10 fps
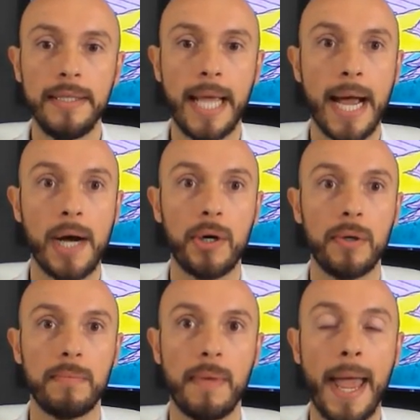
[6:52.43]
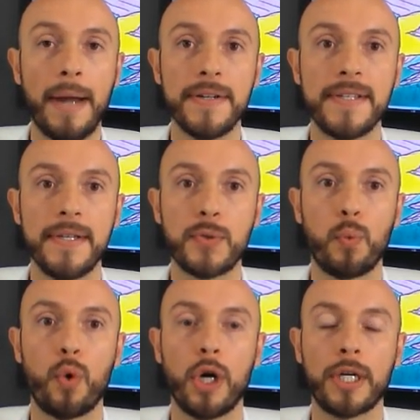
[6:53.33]
Now, how does this
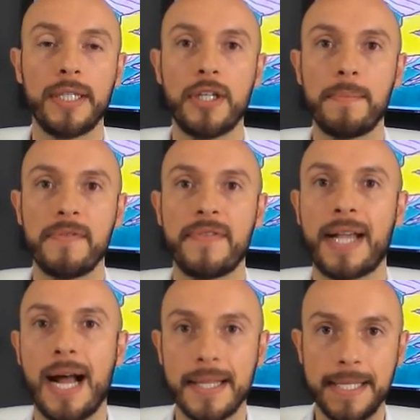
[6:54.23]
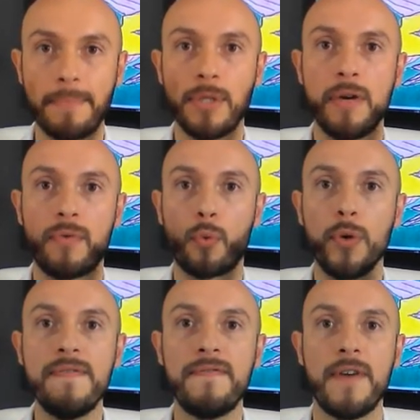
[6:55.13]
work in terms of the concept of
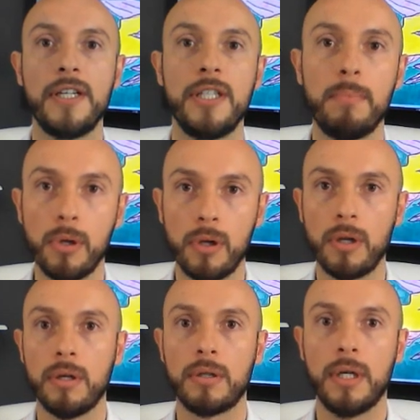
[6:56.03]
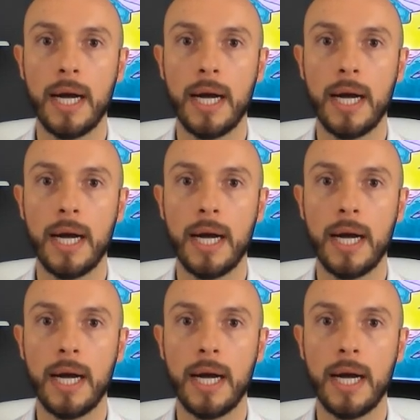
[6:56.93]
refundable